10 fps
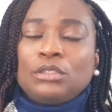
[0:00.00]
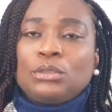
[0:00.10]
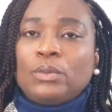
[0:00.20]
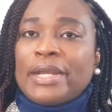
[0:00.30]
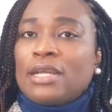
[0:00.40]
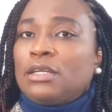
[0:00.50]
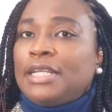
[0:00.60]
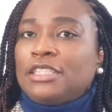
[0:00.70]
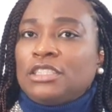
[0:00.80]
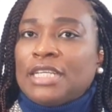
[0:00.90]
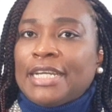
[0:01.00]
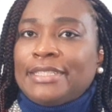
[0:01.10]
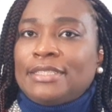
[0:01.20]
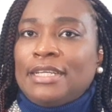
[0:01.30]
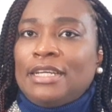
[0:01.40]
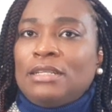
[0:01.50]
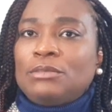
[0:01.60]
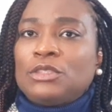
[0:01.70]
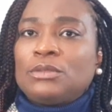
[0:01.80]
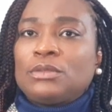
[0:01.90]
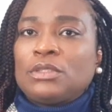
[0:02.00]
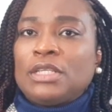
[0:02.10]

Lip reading: So what are collection items?